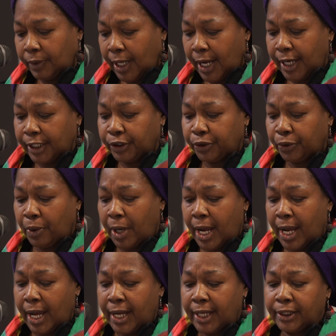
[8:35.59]
I
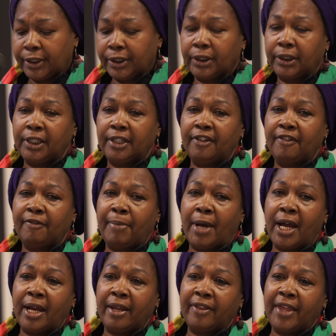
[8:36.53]
try to live
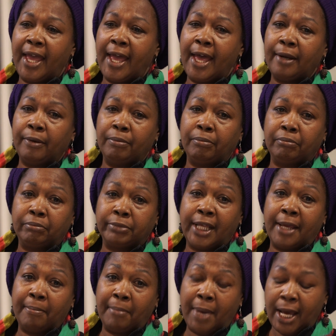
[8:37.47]
by
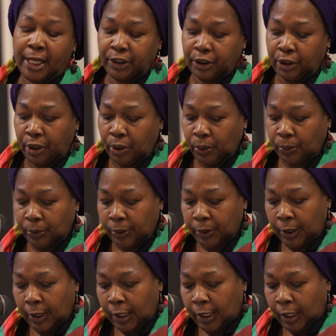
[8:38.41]
that motto,
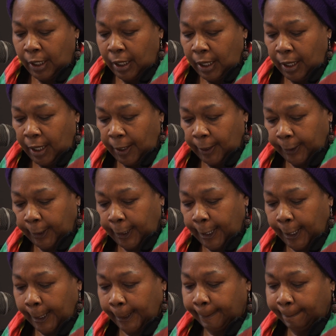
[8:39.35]

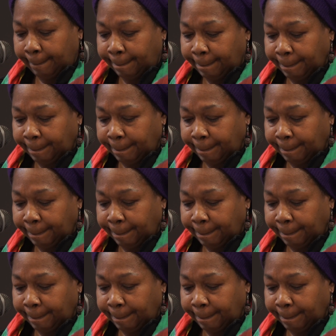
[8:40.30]
okay?